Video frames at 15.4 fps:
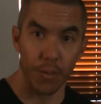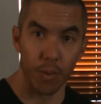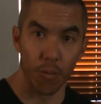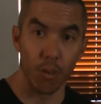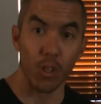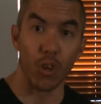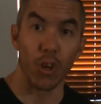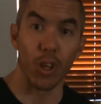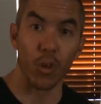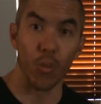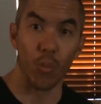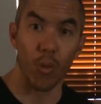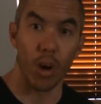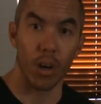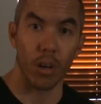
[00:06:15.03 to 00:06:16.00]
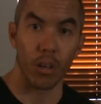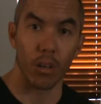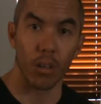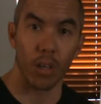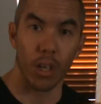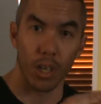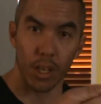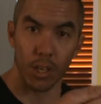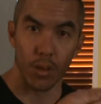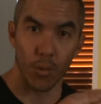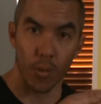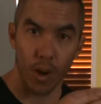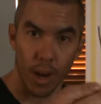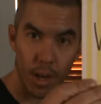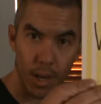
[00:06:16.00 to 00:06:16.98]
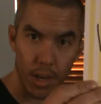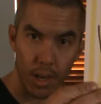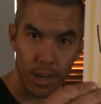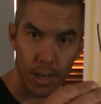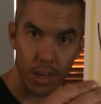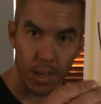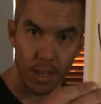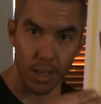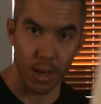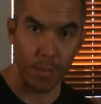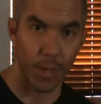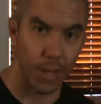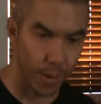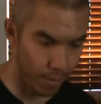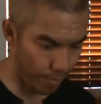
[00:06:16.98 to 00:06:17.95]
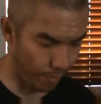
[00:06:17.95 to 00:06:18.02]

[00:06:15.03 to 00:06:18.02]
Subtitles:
was turning water into wine. W.